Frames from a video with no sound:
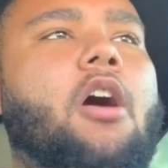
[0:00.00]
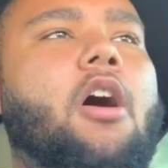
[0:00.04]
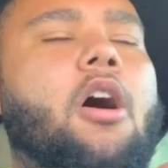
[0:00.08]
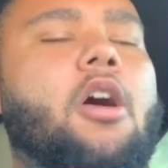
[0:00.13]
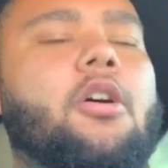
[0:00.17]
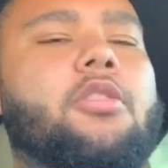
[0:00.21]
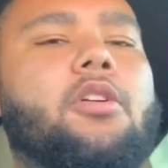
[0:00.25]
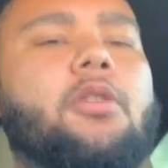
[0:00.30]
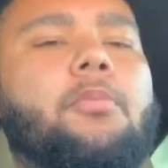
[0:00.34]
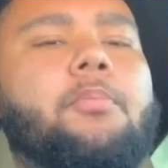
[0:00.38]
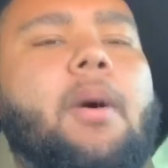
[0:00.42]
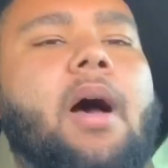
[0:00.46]

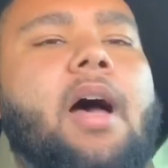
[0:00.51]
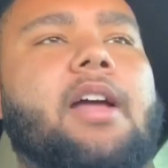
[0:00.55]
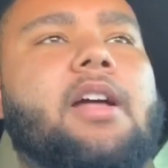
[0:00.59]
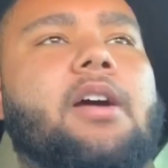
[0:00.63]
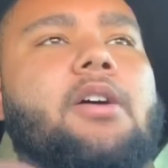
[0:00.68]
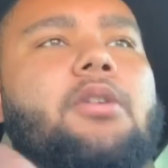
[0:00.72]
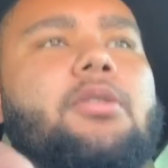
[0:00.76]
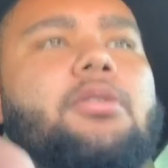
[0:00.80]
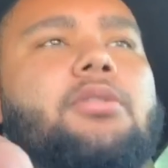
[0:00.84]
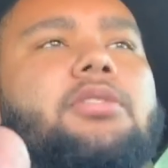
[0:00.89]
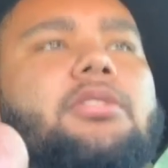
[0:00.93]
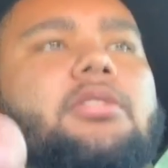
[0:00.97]
All their
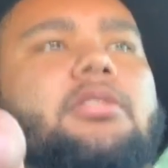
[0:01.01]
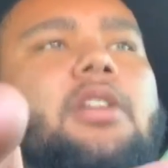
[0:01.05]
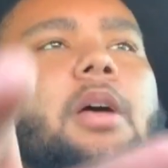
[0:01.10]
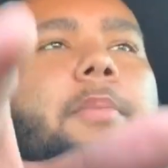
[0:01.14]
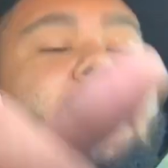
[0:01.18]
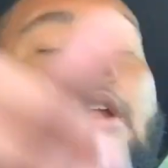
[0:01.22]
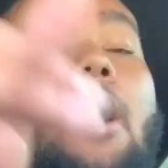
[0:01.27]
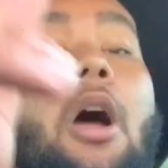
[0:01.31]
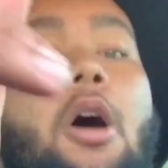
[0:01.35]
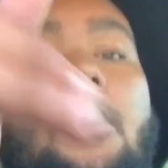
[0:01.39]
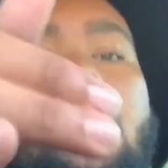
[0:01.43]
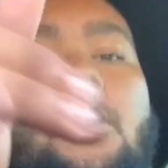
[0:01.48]

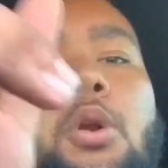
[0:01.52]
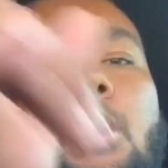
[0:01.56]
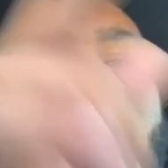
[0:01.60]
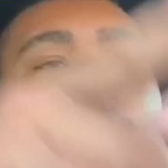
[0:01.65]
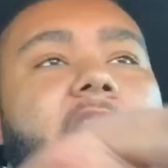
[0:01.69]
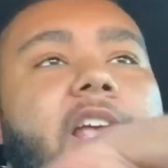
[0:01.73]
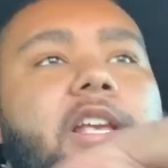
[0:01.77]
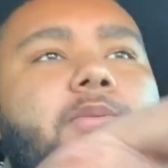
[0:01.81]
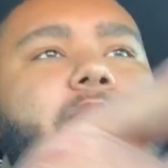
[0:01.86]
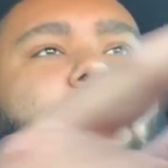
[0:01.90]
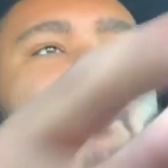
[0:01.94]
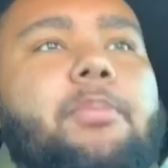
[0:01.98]

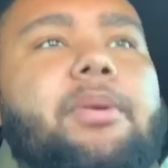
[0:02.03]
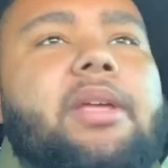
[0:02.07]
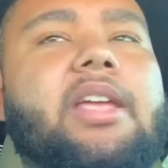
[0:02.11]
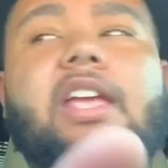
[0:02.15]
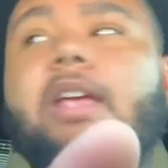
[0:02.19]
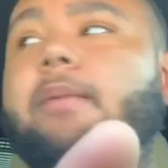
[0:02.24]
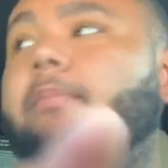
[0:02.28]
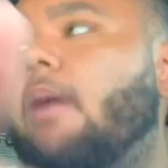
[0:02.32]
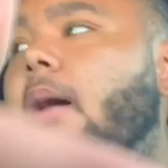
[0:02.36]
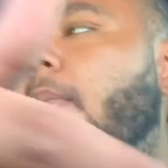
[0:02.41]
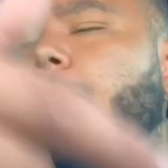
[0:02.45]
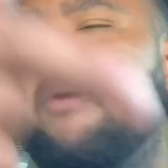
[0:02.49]
links will be
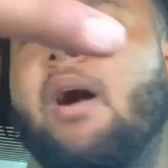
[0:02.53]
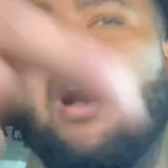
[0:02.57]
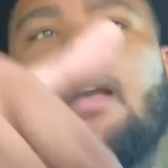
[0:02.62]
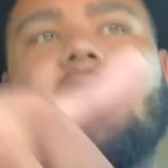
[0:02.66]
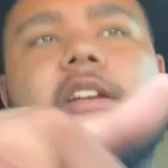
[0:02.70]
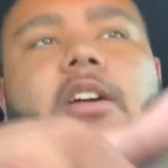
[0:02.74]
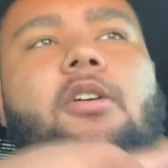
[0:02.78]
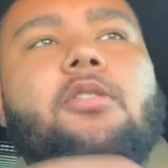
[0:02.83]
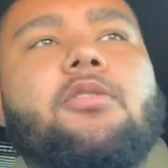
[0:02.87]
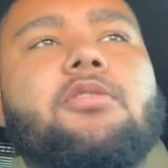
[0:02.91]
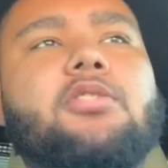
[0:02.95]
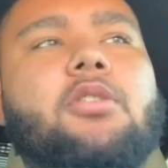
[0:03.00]
in my
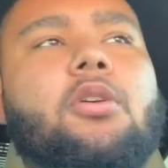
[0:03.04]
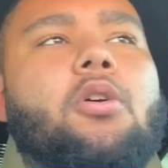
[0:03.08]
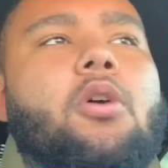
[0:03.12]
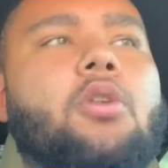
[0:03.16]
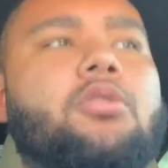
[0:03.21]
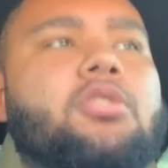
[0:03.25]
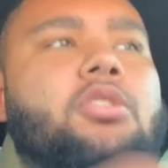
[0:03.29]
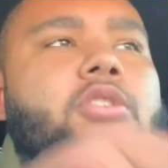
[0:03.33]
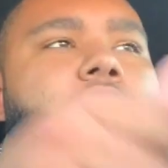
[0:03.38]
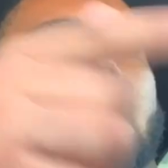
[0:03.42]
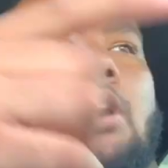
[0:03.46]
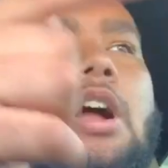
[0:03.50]
bio. So go
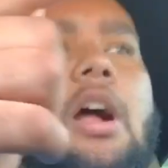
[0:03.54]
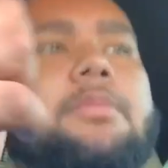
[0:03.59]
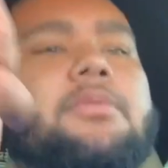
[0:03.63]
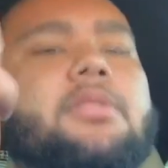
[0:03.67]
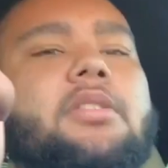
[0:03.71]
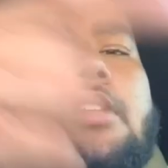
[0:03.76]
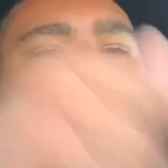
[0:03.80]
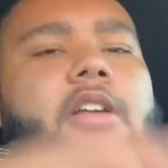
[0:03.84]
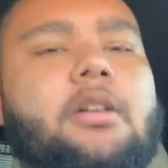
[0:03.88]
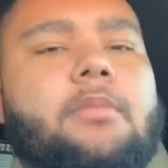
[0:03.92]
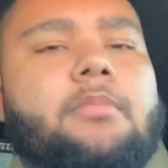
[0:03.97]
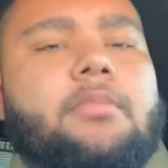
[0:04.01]
subscribe to
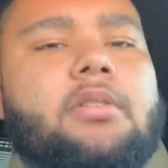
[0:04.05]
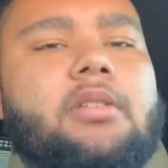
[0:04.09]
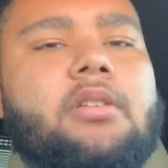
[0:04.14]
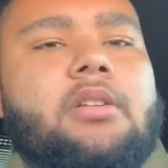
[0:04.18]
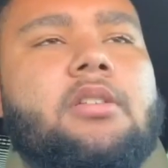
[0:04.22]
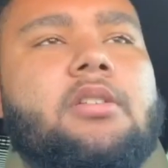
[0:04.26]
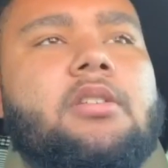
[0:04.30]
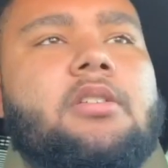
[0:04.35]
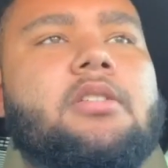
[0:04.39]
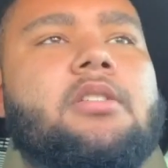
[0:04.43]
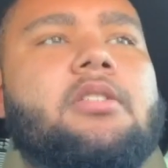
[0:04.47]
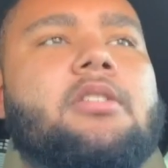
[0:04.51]

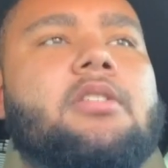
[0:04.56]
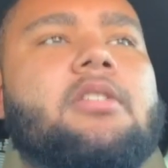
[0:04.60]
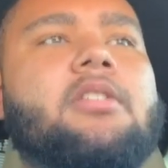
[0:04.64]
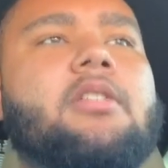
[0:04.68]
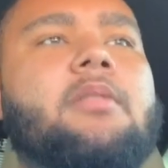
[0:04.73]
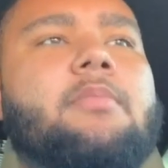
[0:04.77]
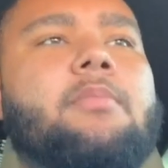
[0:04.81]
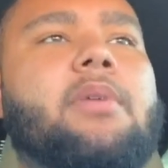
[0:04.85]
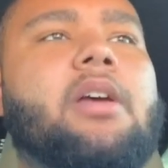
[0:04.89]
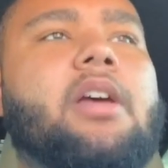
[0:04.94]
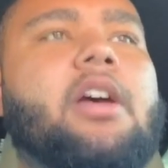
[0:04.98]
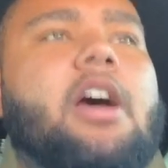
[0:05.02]

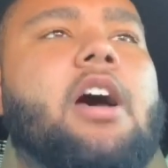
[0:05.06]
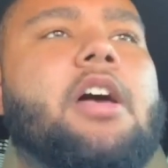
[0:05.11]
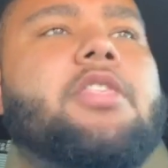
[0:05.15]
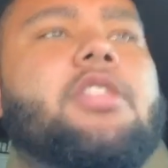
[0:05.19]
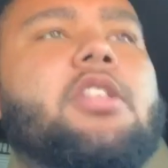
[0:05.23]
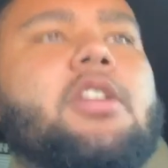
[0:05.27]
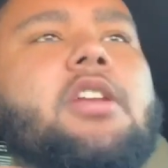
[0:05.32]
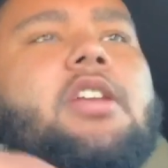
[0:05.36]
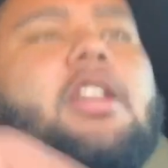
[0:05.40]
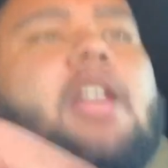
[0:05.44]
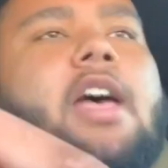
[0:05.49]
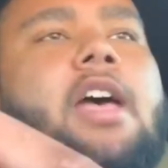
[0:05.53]
them. Man,
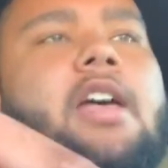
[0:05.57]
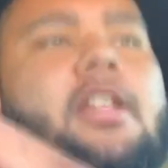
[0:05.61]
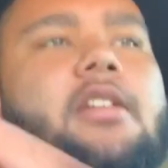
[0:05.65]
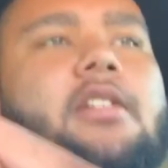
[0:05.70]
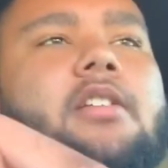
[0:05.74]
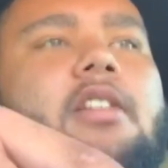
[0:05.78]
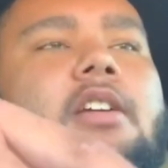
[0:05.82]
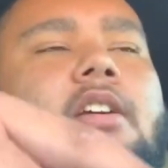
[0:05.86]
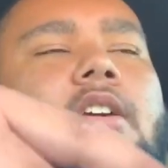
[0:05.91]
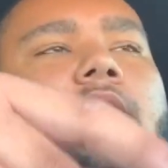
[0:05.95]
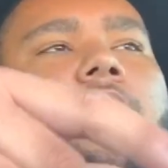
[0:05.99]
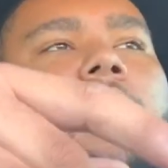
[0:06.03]
other than that,
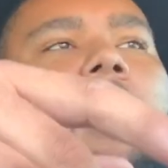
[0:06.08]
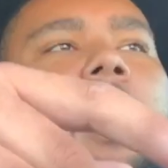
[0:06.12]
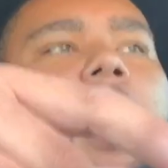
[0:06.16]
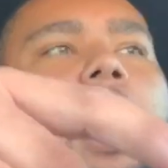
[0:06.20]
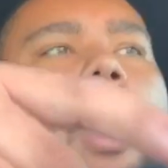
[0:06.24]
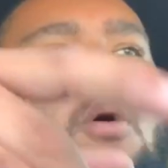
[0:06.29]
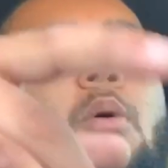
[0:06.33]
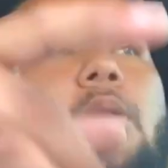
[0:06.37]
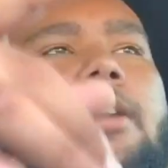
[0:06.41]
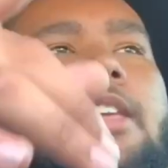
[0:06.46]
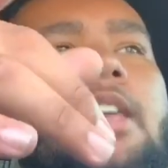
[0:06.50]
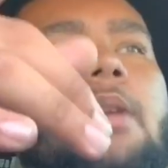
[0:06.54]

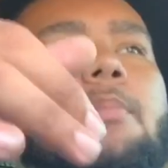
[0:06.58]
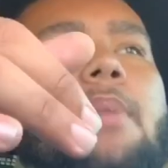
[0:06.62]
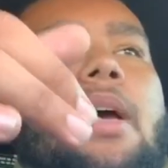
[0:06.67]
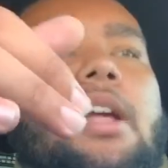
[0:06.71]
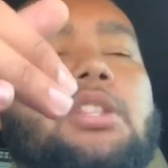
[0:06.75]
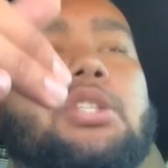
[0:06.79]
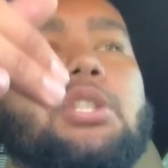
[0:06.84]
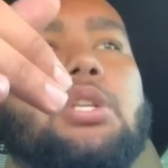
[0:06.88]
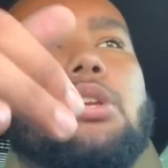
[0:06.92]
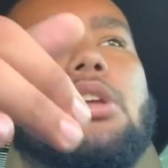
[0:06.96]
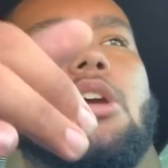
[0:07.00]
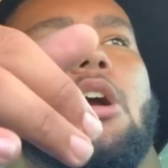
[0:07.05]
I will get
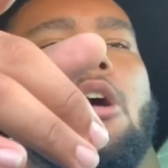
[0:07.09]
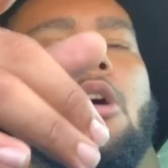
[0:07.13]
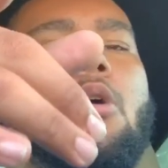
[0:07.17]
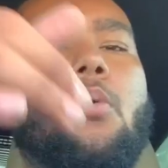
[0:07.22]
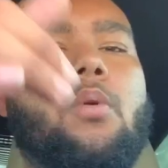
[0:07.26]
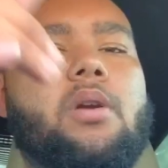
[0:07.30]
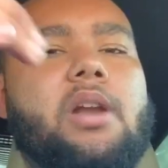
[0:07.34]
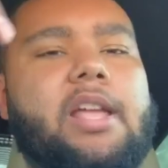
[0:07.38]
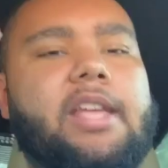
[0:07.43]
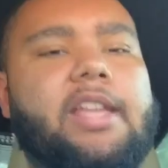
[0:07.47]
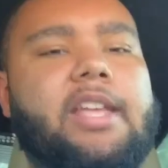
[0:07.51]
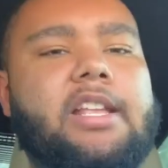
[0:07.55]
back to y'all
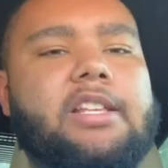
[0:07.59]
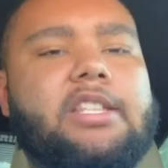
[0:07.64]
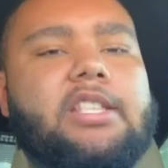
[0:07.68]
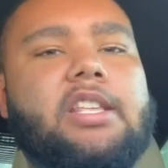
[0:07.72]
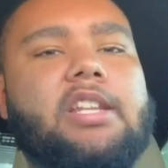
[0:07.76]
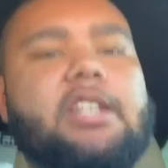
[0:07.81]
when I get to the